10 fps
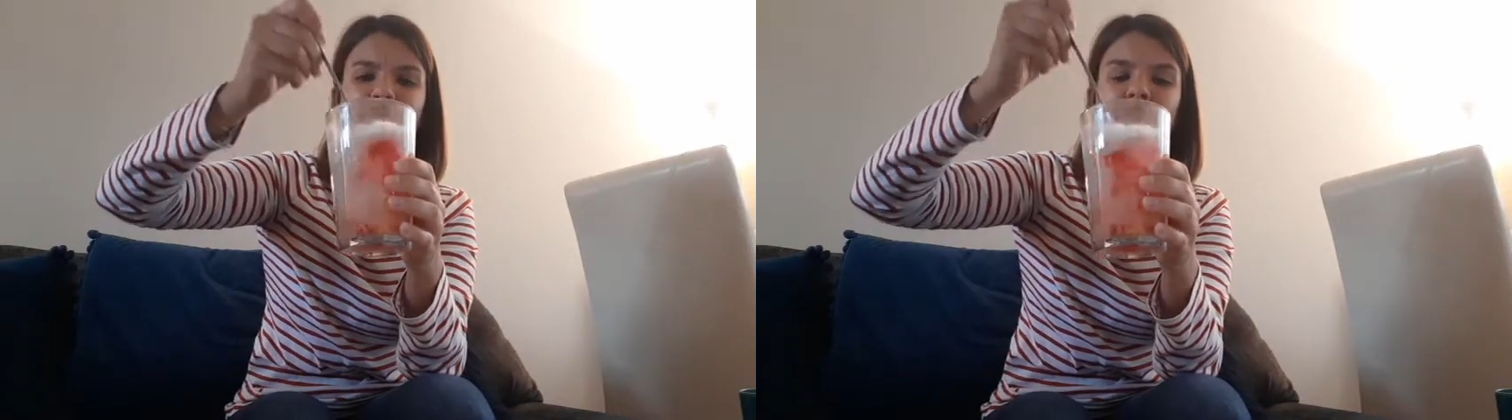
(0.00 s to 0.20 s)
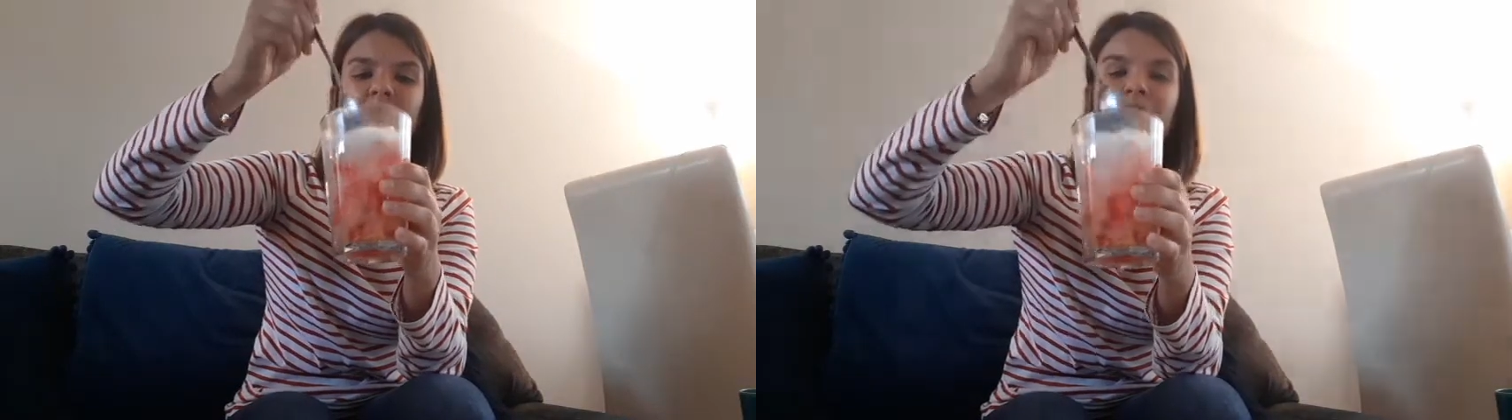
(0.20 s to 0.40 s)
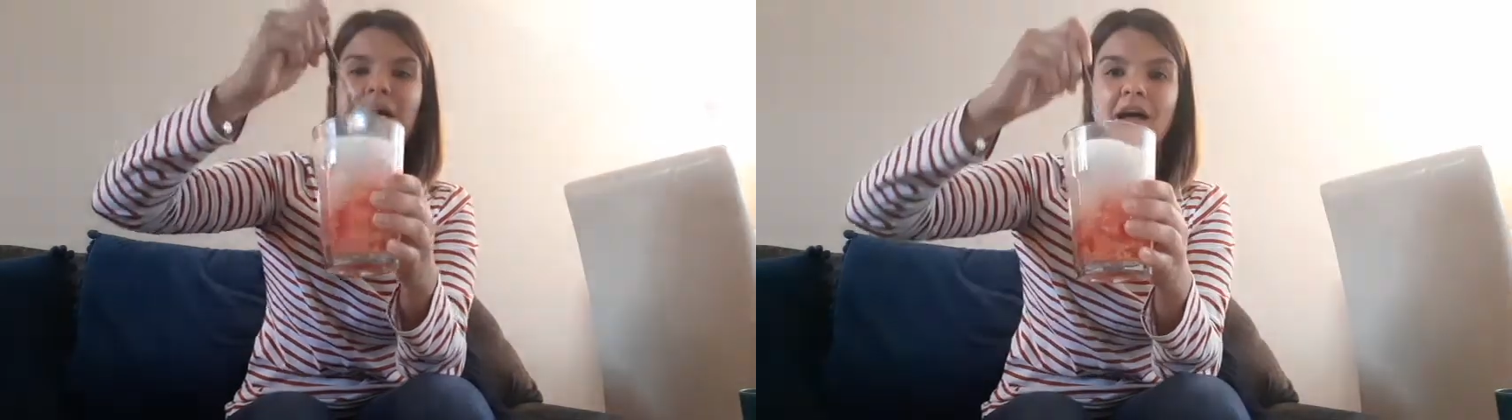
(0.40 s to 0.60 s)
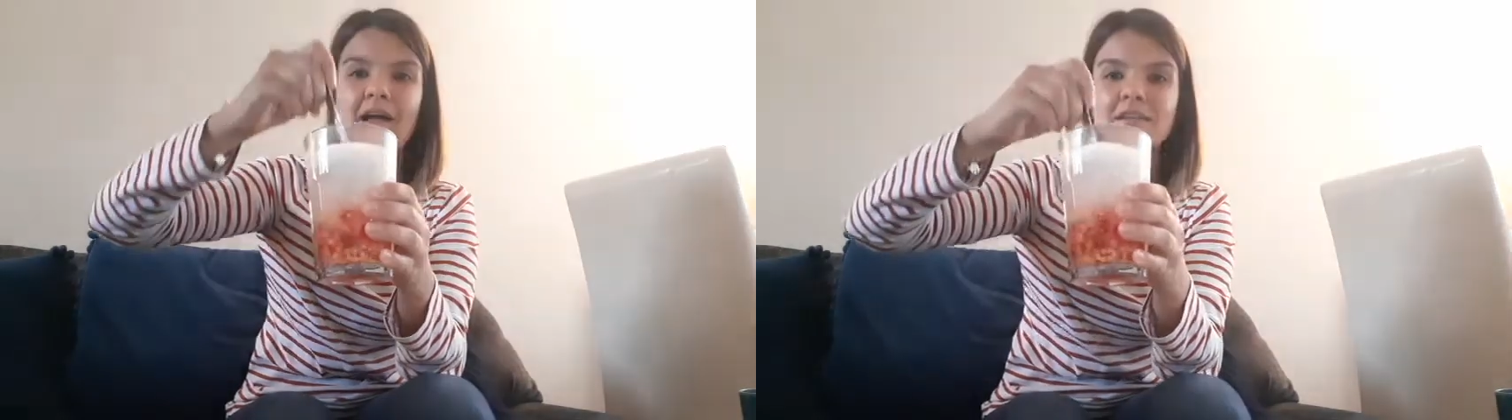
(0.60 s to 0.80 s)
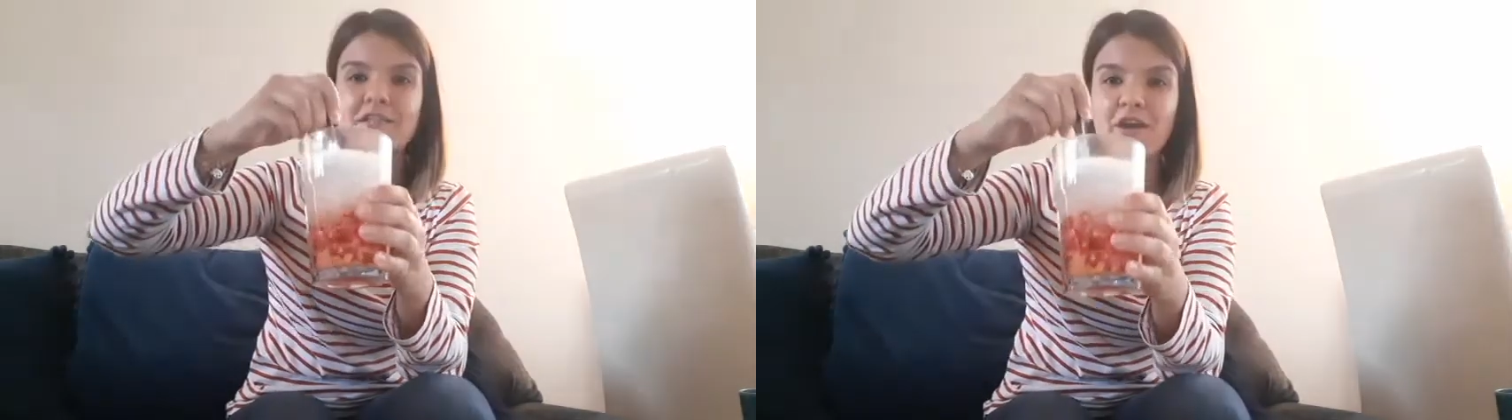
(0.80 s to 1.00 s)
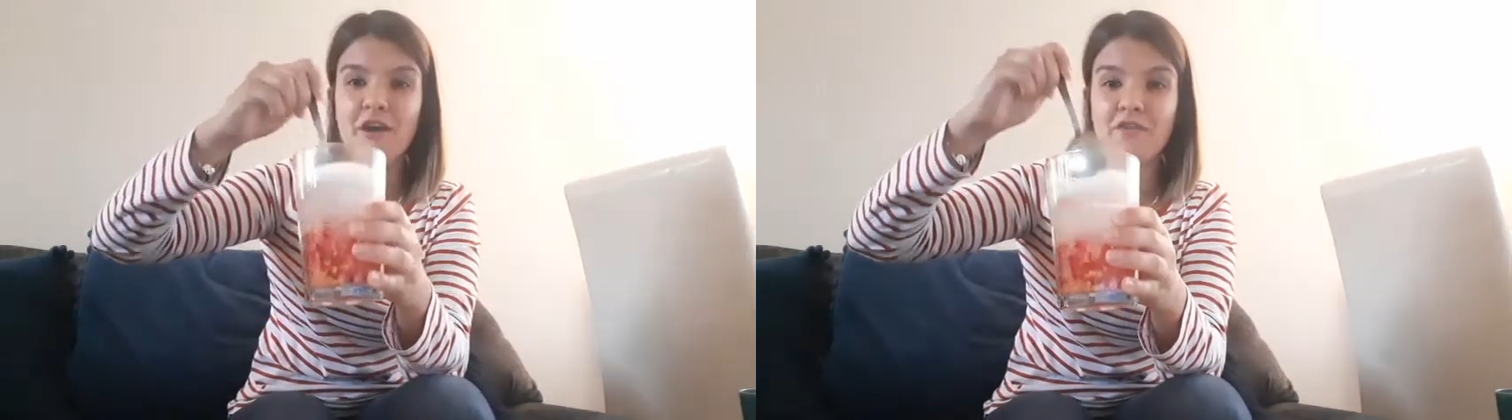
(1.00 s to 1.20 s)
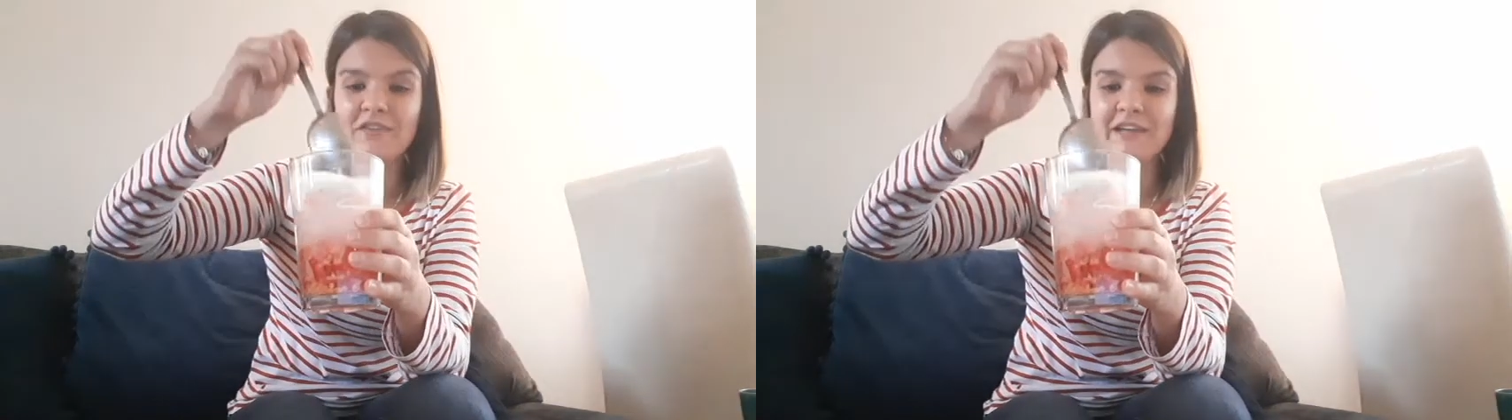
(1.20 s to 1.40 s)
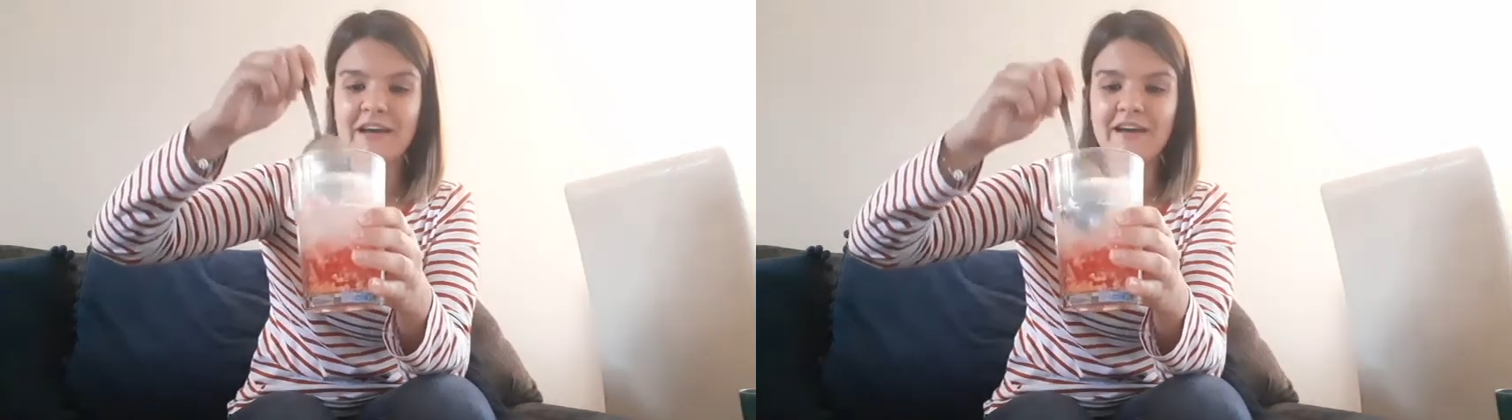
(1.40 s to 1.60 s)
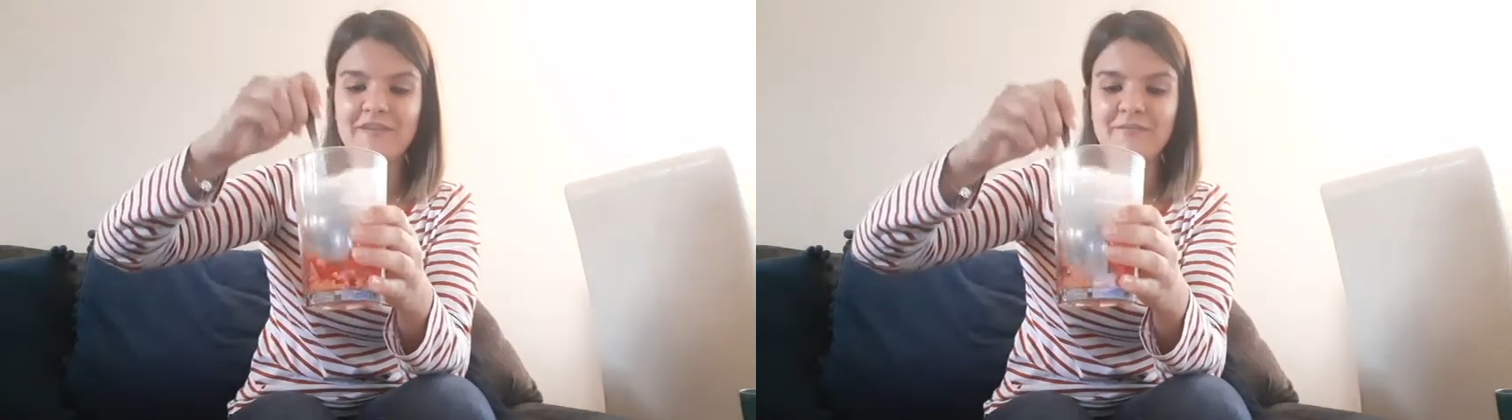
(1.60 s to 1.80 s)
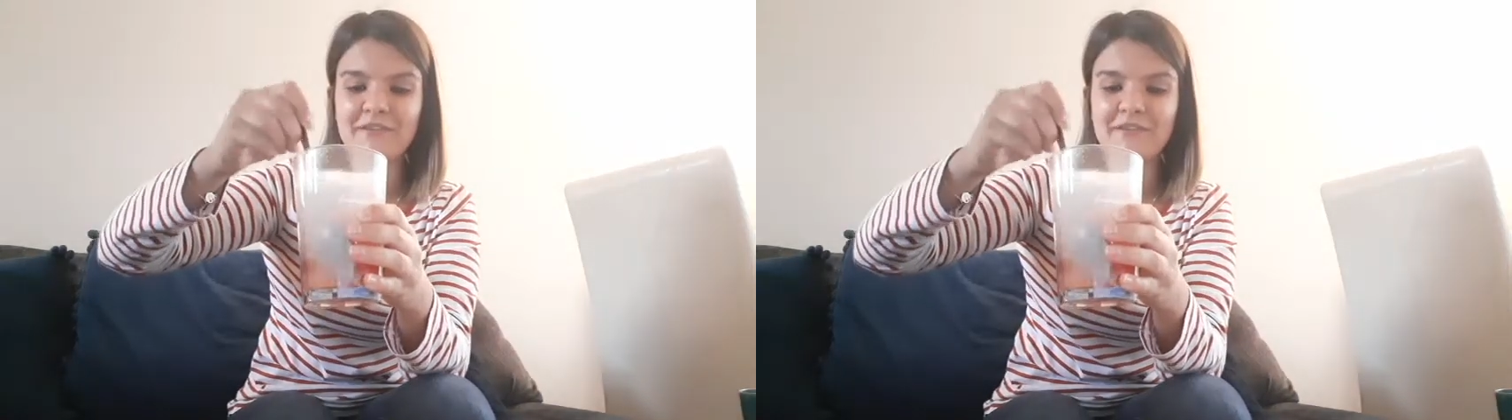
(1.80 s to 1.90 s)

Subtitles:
and over time you